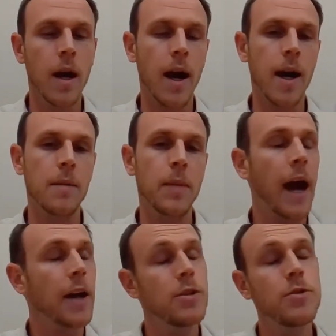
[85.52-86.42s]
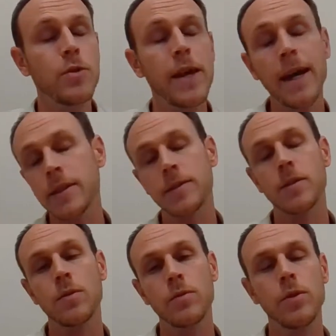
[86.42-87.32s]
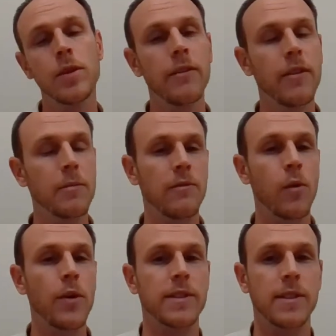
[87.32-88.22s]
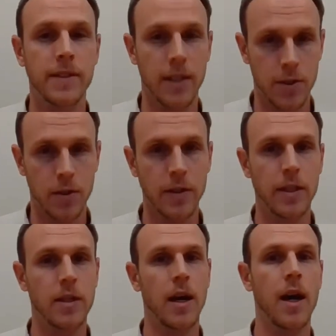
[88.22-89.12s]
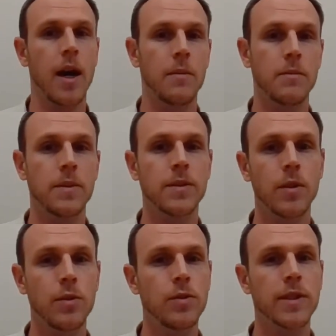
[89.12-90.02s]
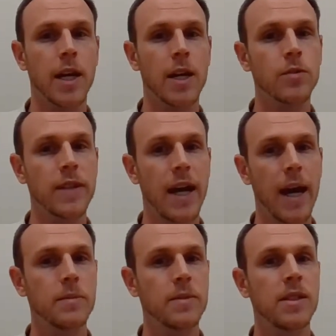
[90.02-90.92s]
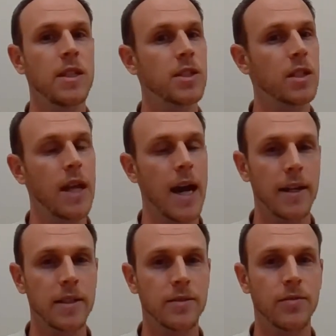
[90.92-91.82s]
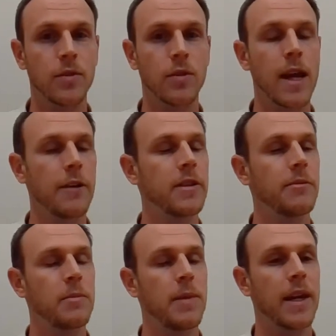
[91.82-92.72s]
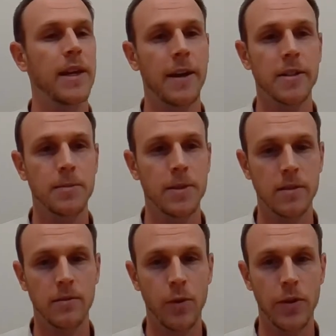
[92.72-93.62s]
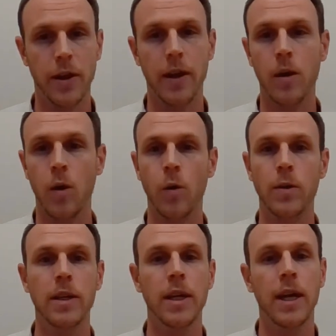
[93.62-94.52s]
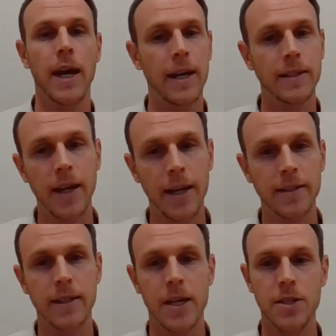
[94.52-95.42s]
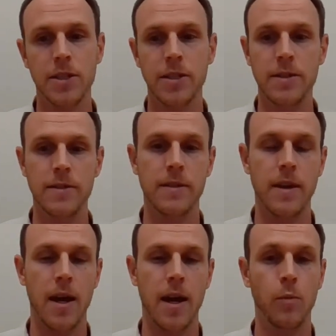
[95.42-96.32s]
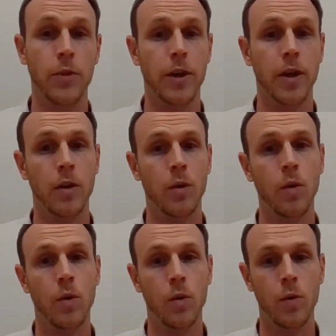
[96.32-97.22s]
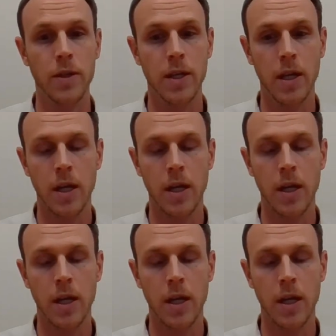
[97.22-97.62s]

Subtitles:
But how do you do that? So you give them a voice essentially. So you schedule times in each class for allowing them to make announcements of when they're going to hold SI sessions, when they're going to hold